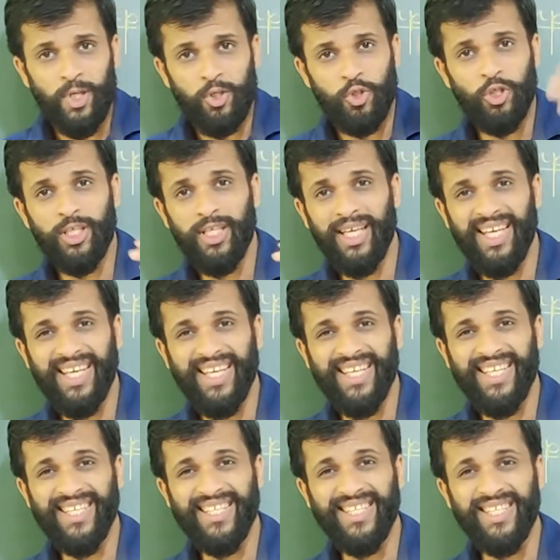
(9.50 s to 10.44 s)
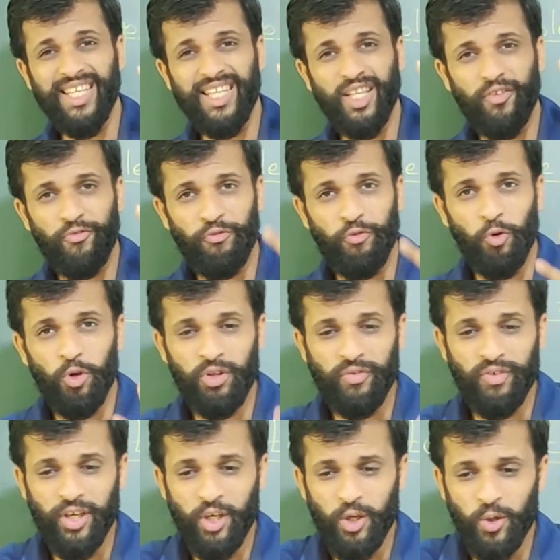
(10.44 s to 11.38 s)
Today is the
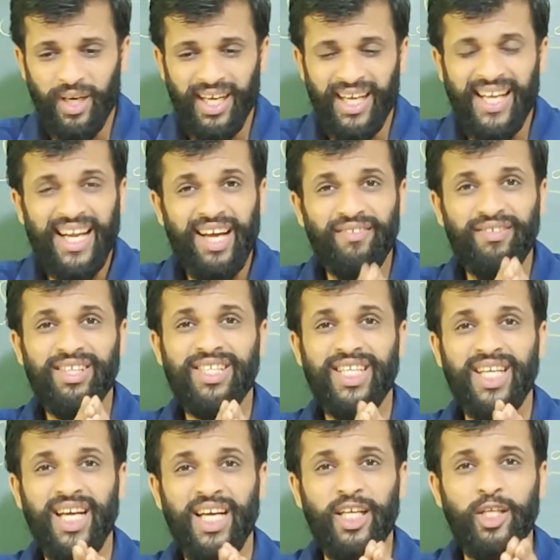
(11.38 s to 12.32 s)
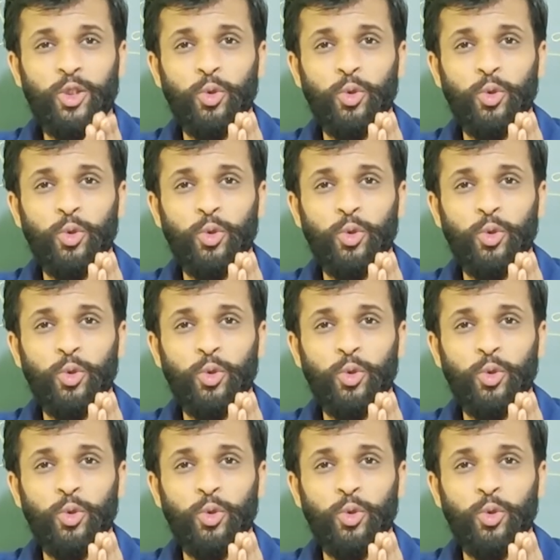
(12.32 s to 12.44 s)
fourth video and I will try